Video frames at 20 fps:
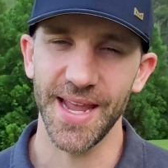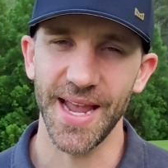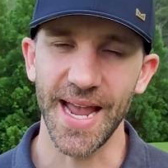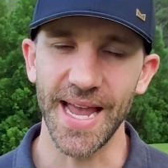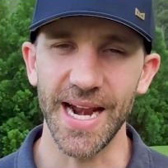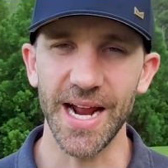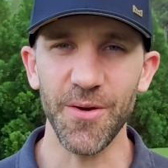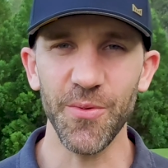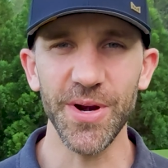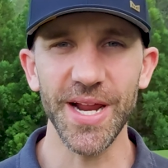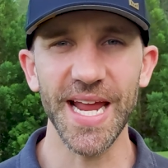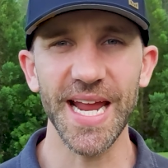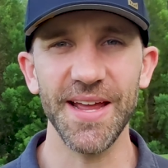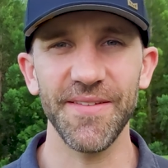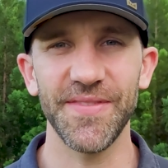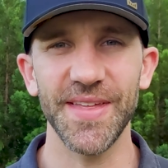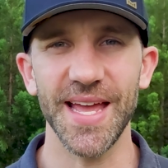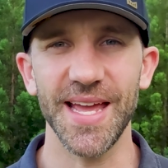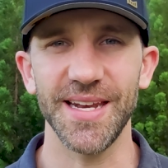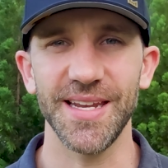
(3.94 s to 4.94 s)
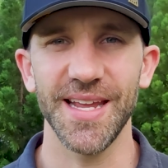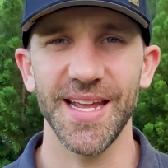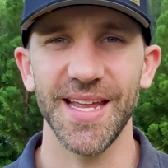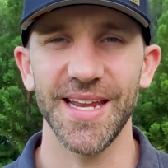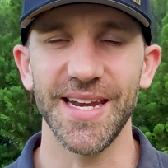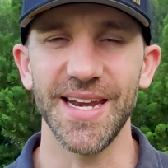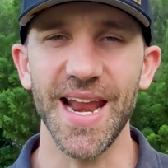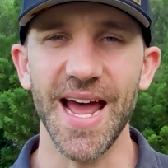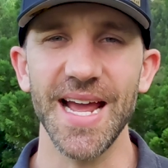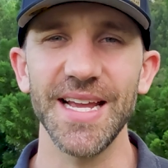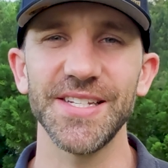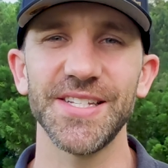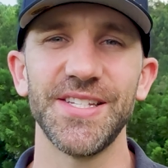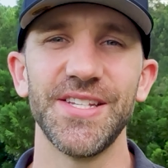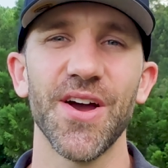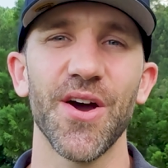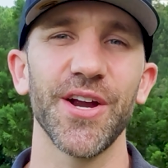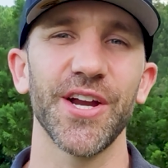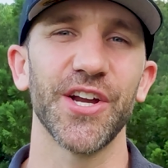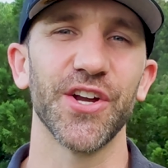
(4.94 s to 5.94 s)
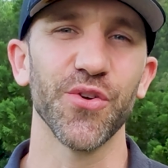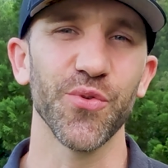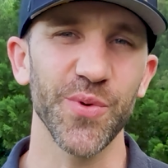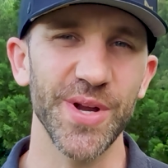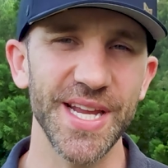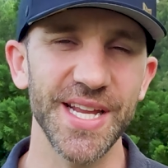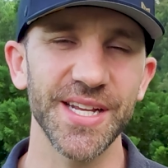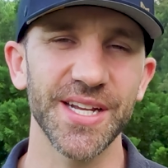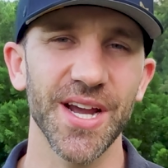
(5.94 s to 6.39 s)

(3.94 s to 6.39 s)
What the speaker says: and I want to have that nice dark green